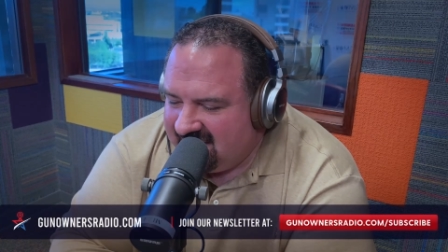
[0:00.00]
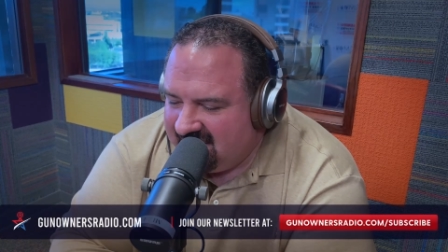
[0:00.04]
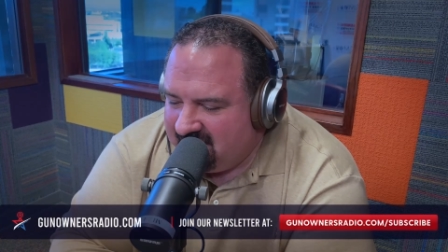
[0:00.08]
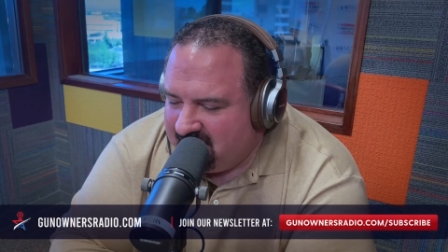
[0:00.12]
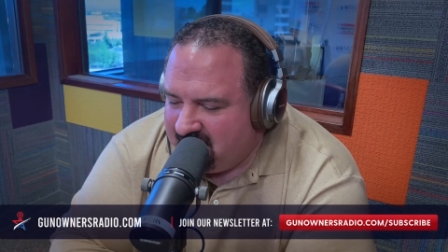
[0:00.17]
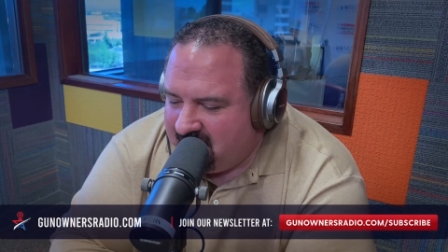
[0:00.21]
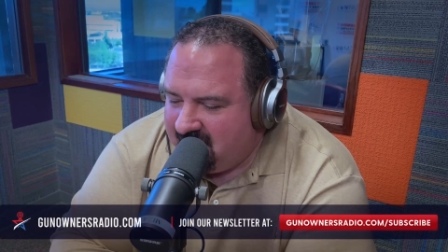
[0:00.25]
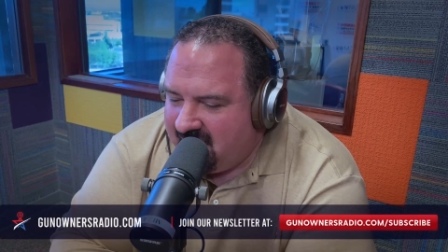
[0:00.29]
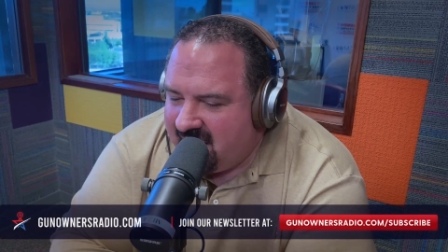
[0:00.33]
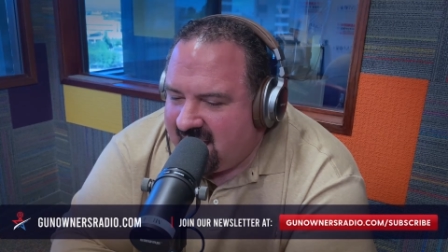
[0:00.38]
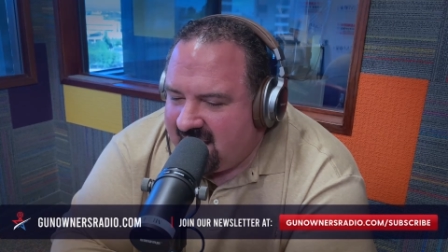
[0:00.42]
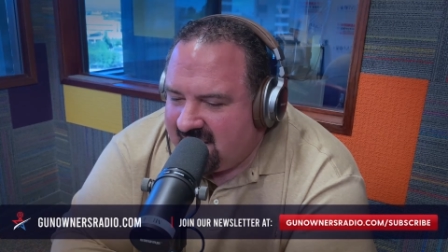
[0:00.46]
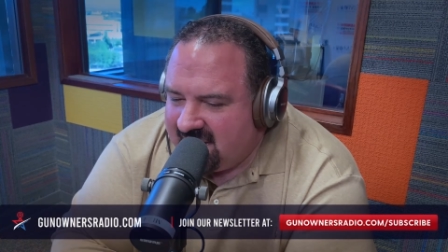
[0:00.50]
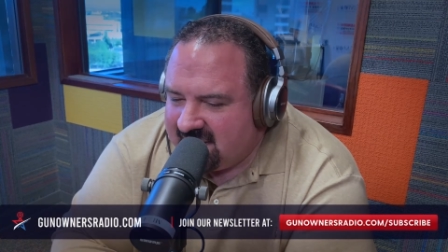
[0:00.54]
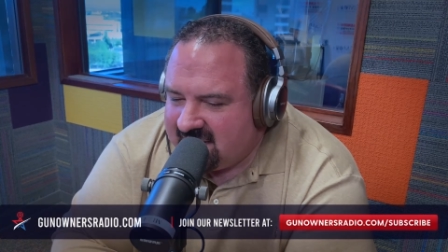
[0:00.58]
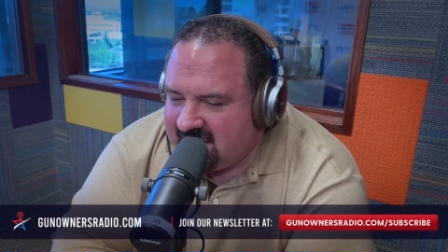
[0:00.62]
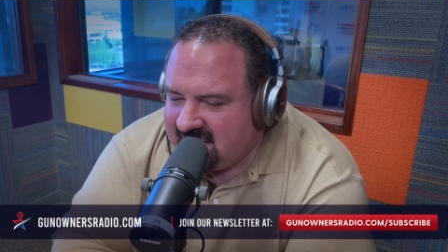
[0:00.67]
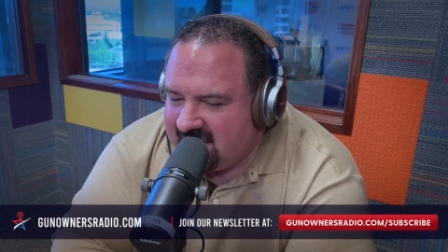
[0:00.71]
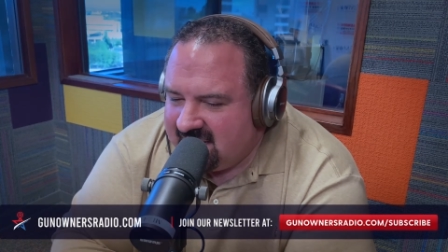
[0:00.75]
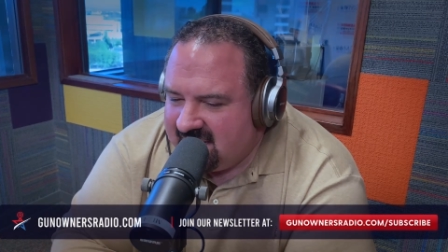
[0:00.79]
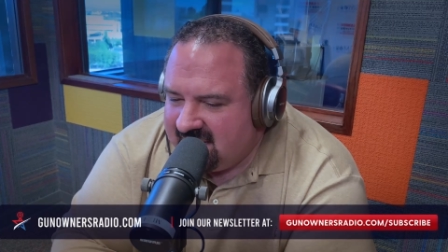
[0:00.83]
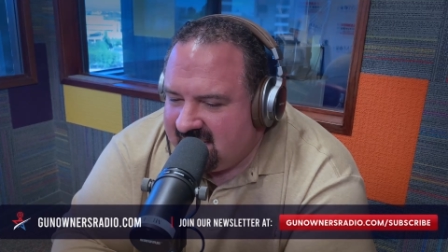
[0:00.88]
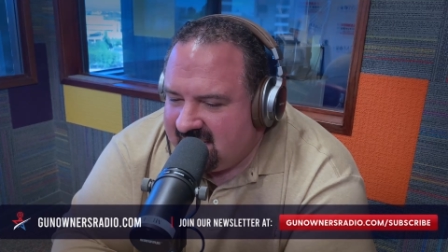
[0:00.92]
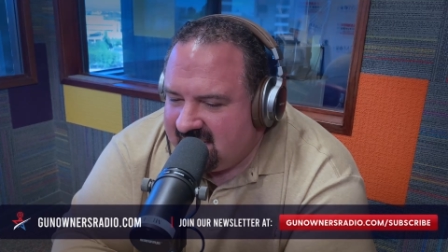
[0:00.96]

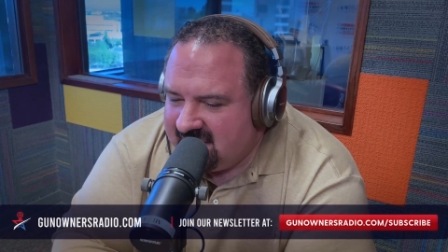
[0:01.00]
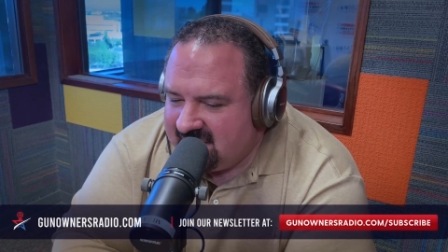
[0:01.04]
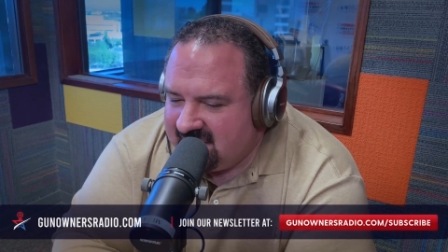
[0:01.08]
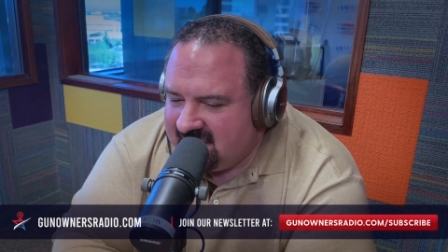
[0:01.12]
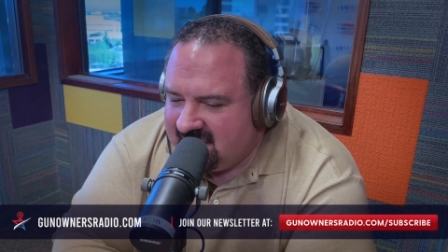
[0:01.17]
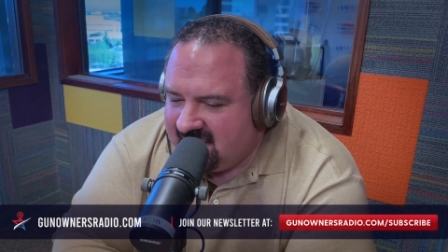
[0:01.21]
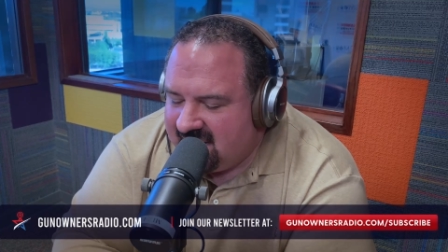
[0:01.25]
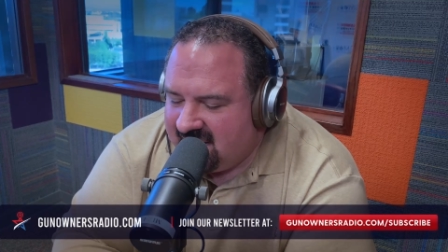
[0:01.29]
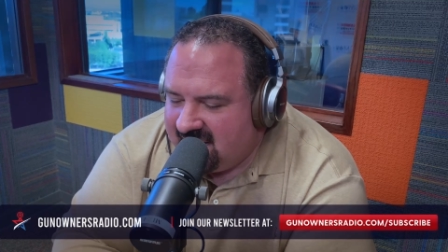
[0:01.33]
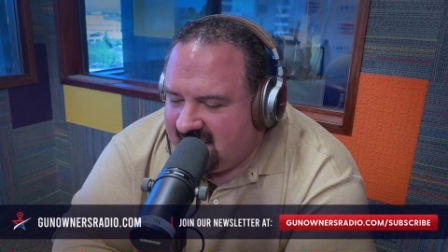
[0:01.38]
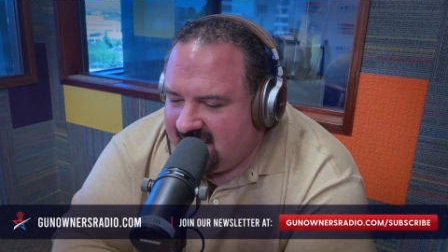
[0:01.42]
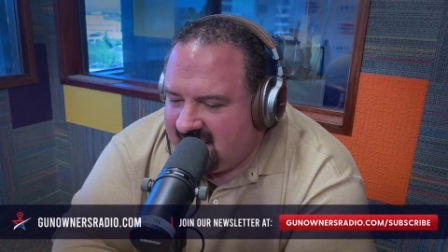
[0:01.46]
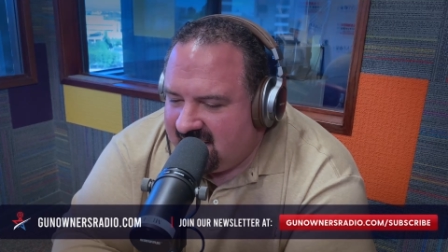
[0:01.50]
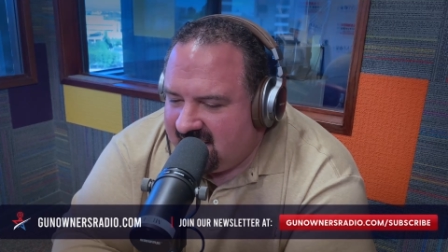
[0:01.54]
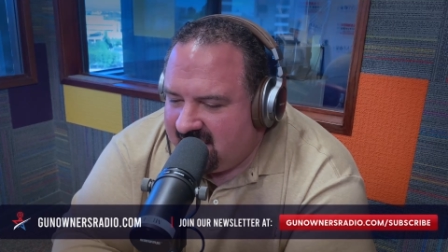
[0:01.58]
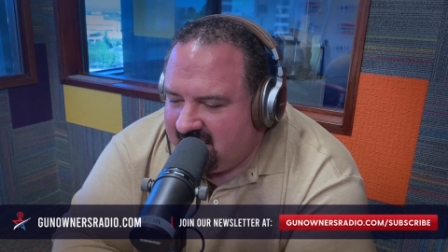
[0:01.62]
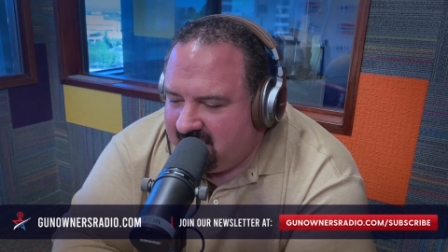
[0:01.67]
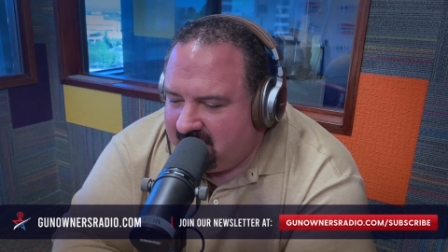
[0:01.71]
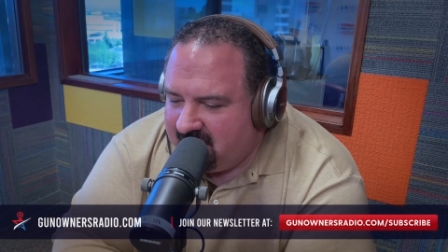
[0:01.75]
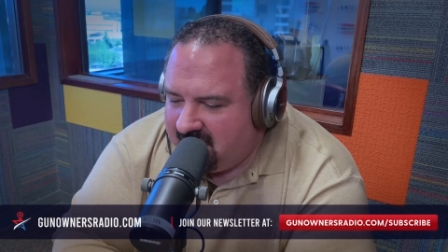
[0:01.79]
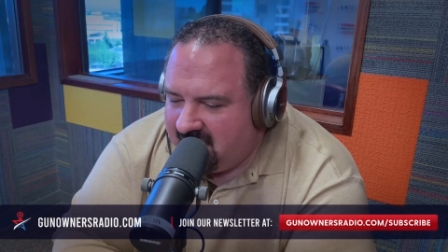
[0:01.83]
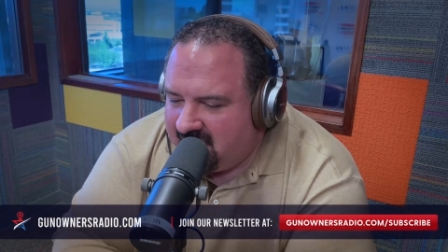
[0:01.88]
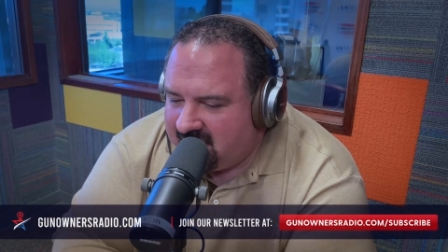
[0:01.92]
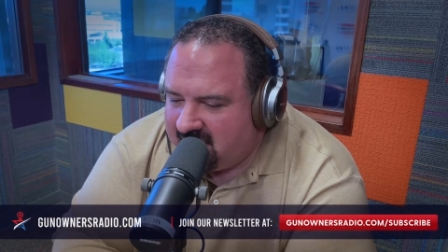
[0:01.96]
Monica uh,
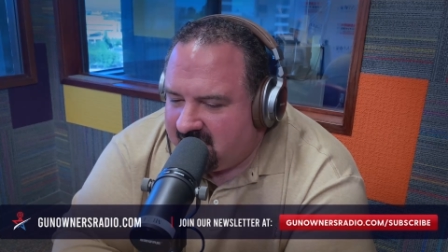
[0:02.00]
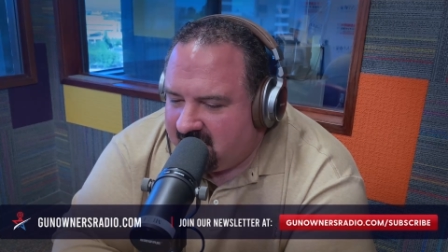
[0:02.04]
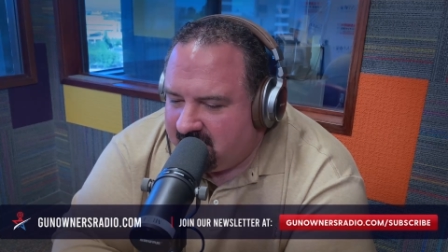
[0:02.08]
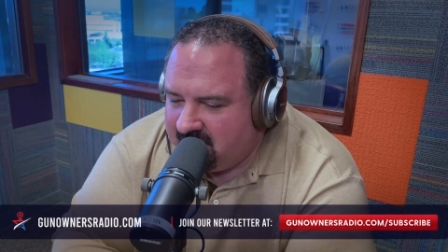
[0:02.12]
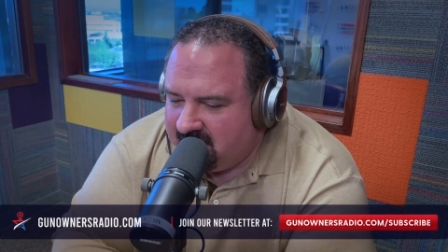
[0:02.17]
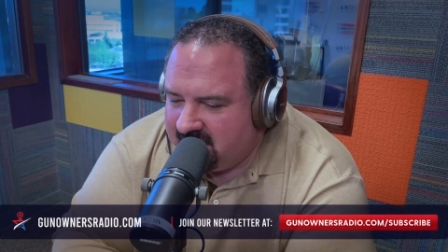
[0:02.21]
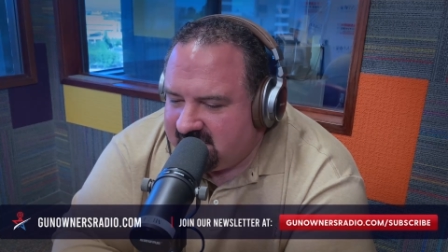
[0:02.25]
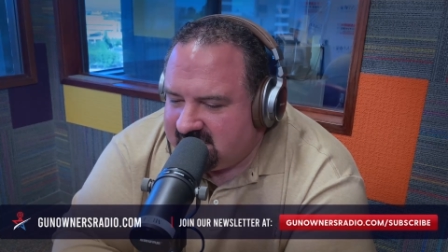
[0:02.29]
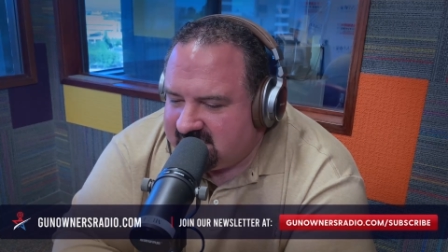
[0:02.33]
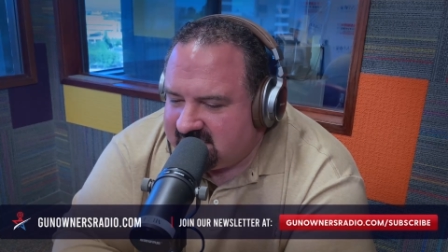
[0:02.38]
Montgomery